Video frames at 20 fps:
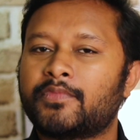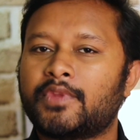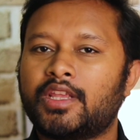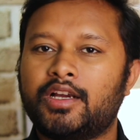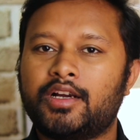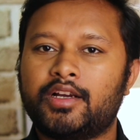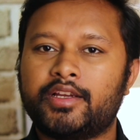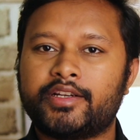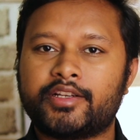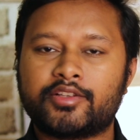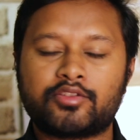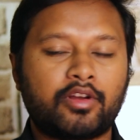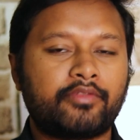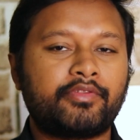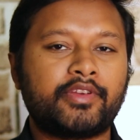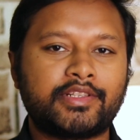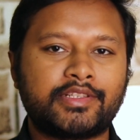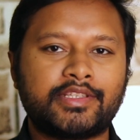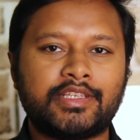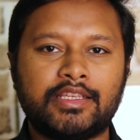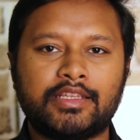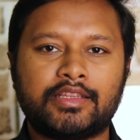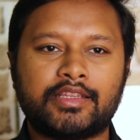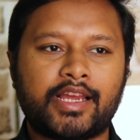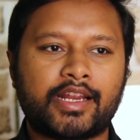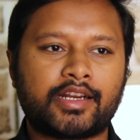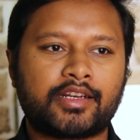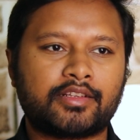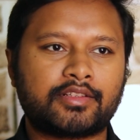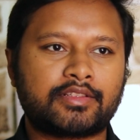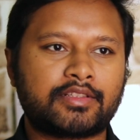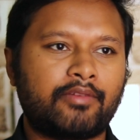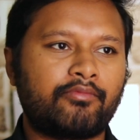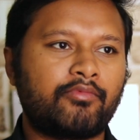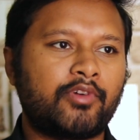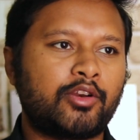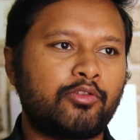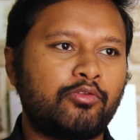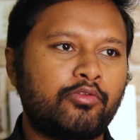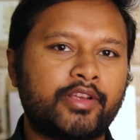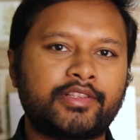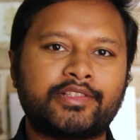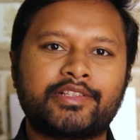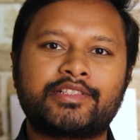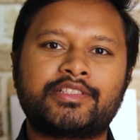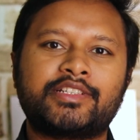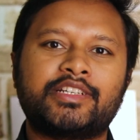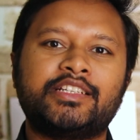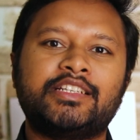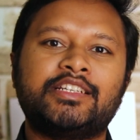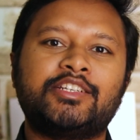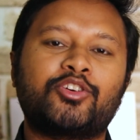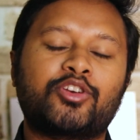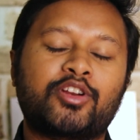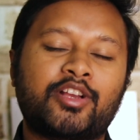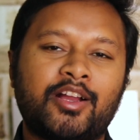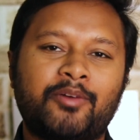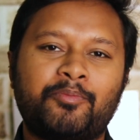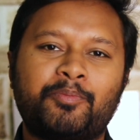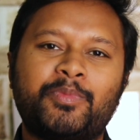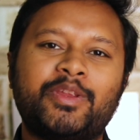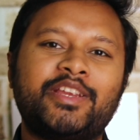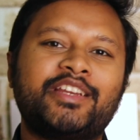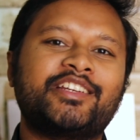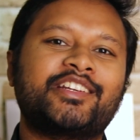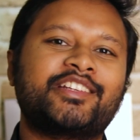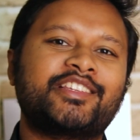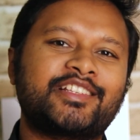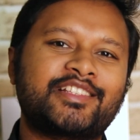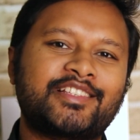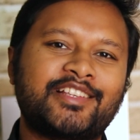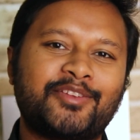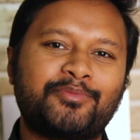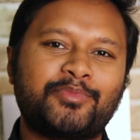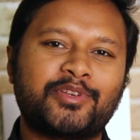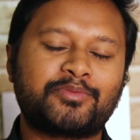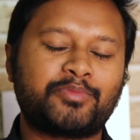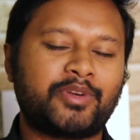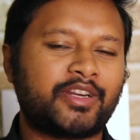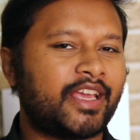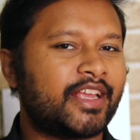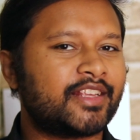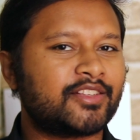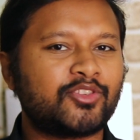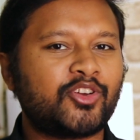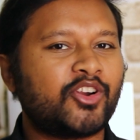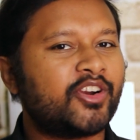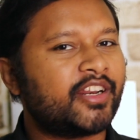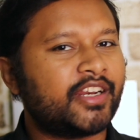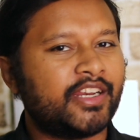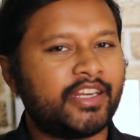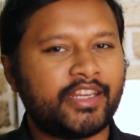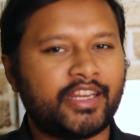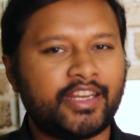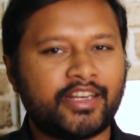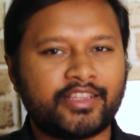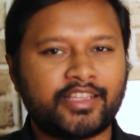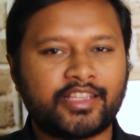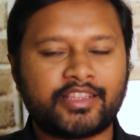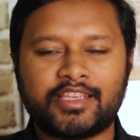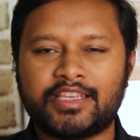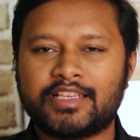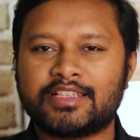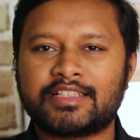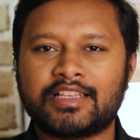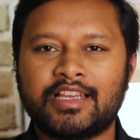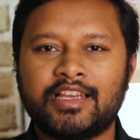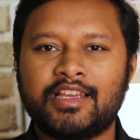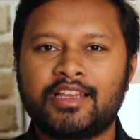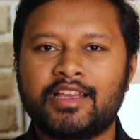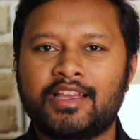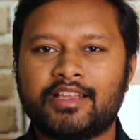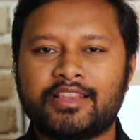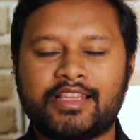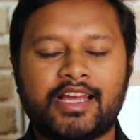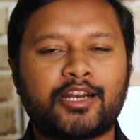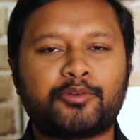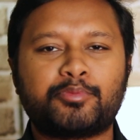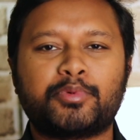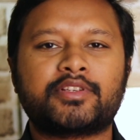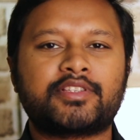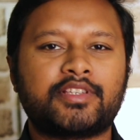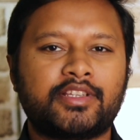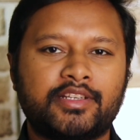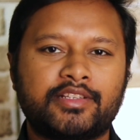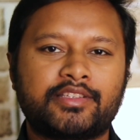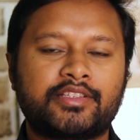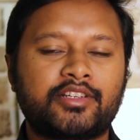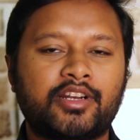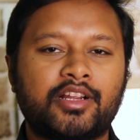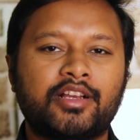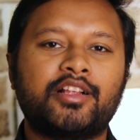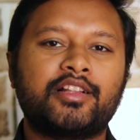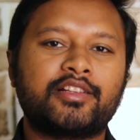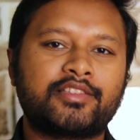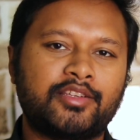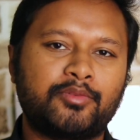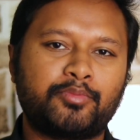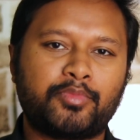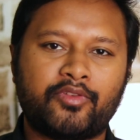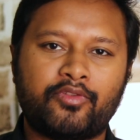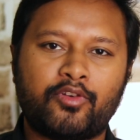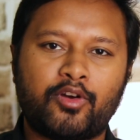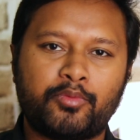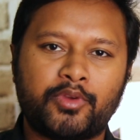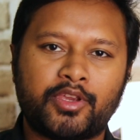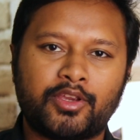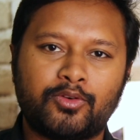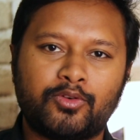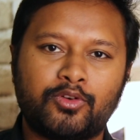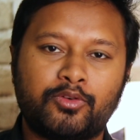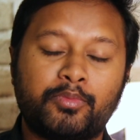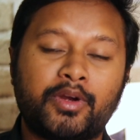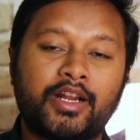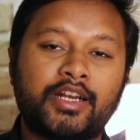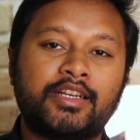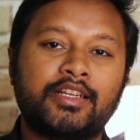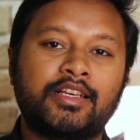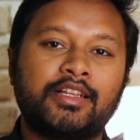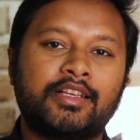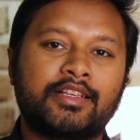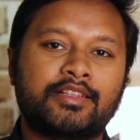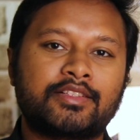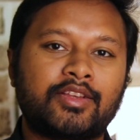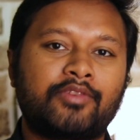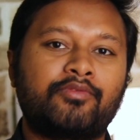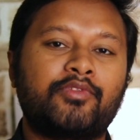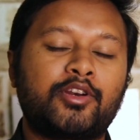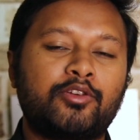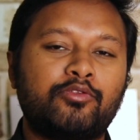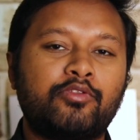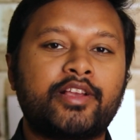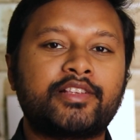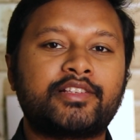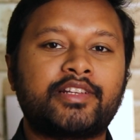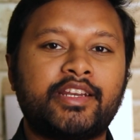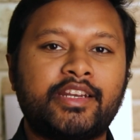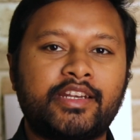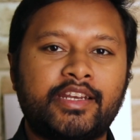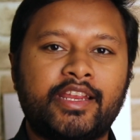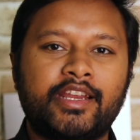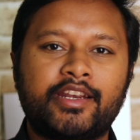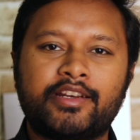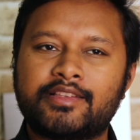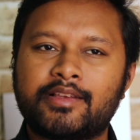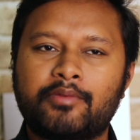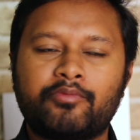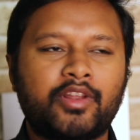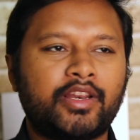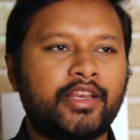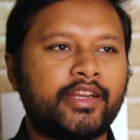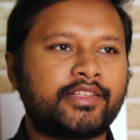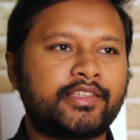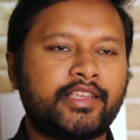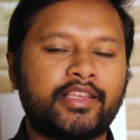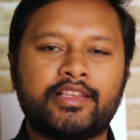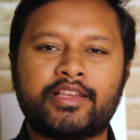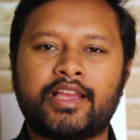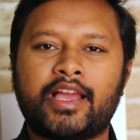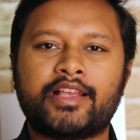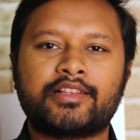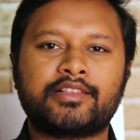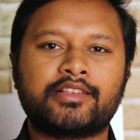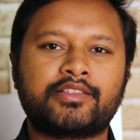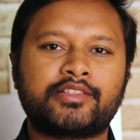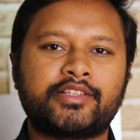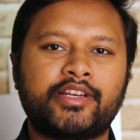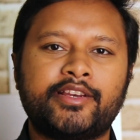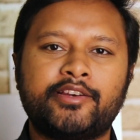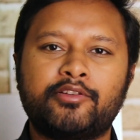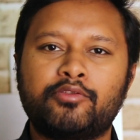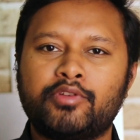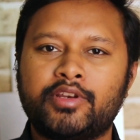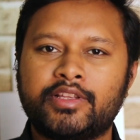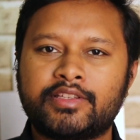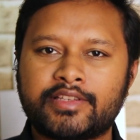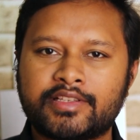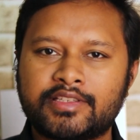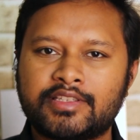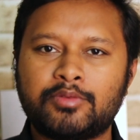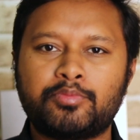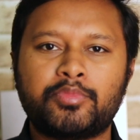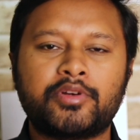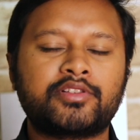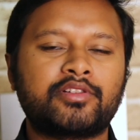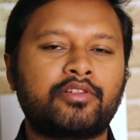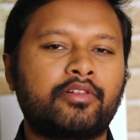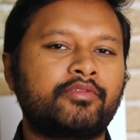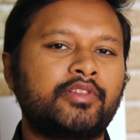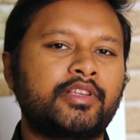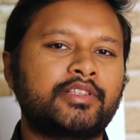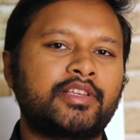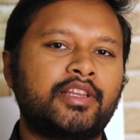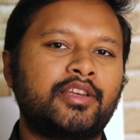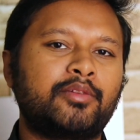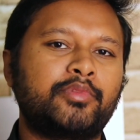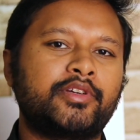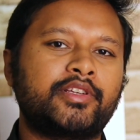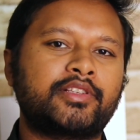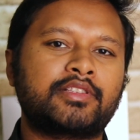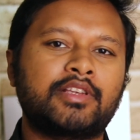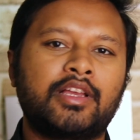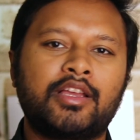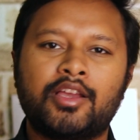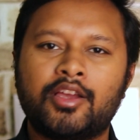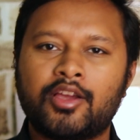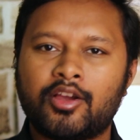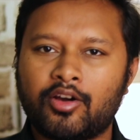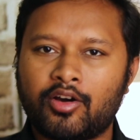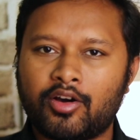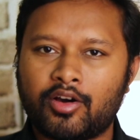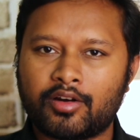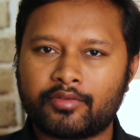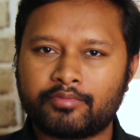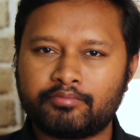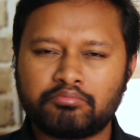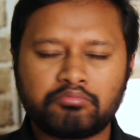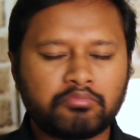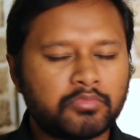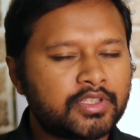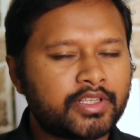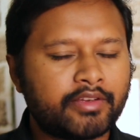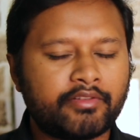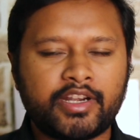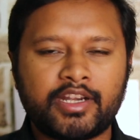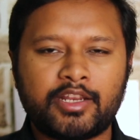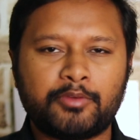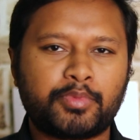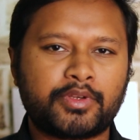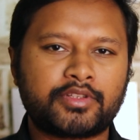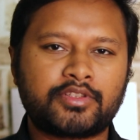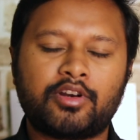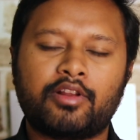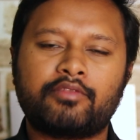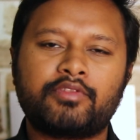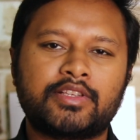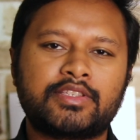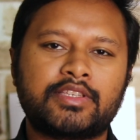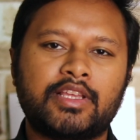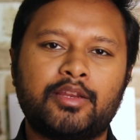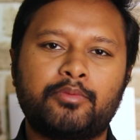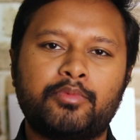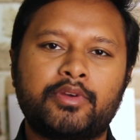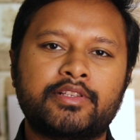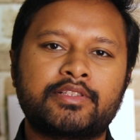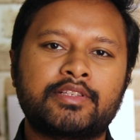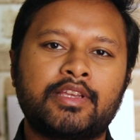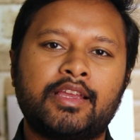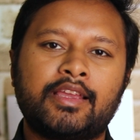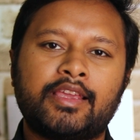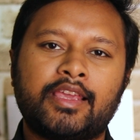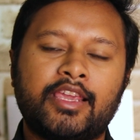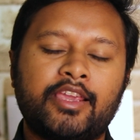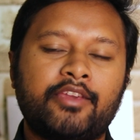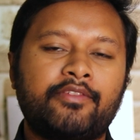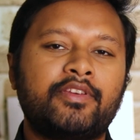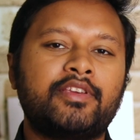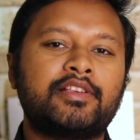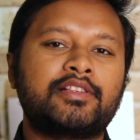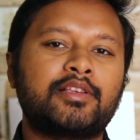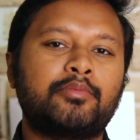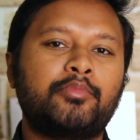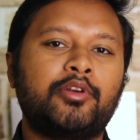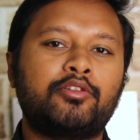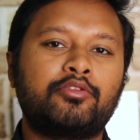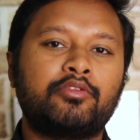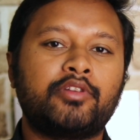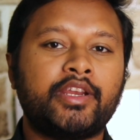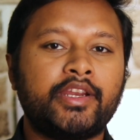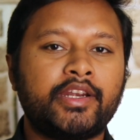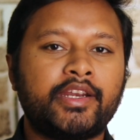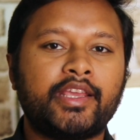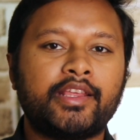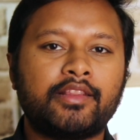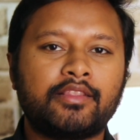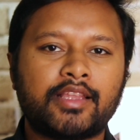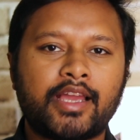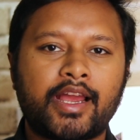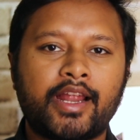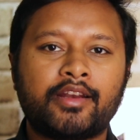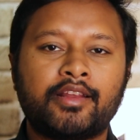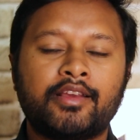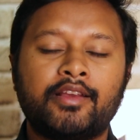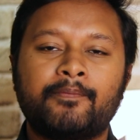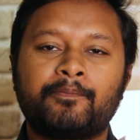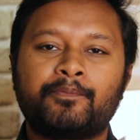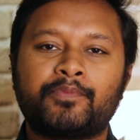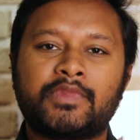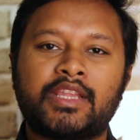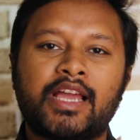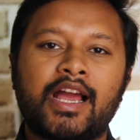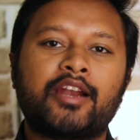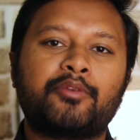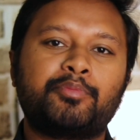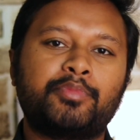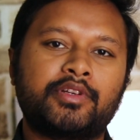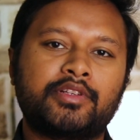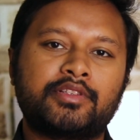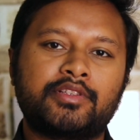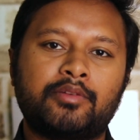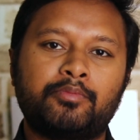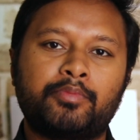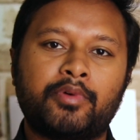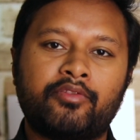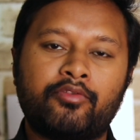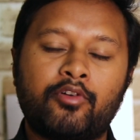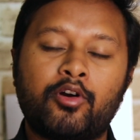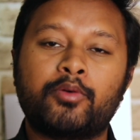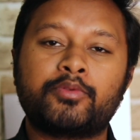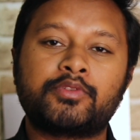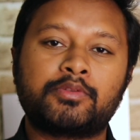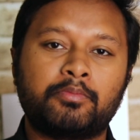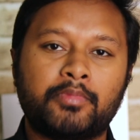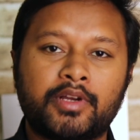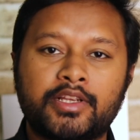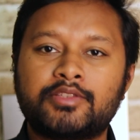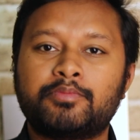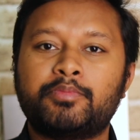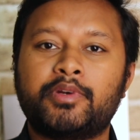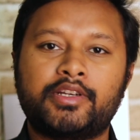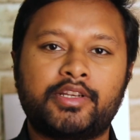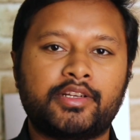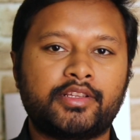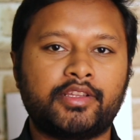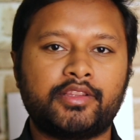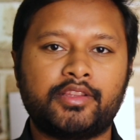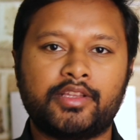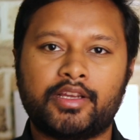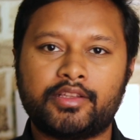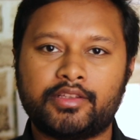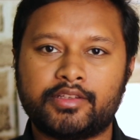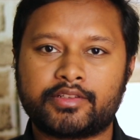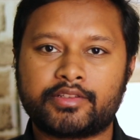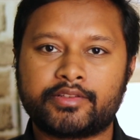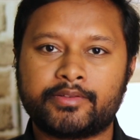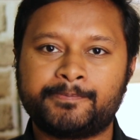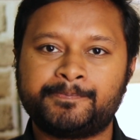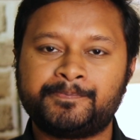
It is often seen that someone who has studied or completed the syllabus but has not retained the things, that person struggles in performing good. But someone who has retained, someone let's say has studied only 60% of the syllabus or 70% of the syllabus, if he is able to retain that, that person performs much better than the others.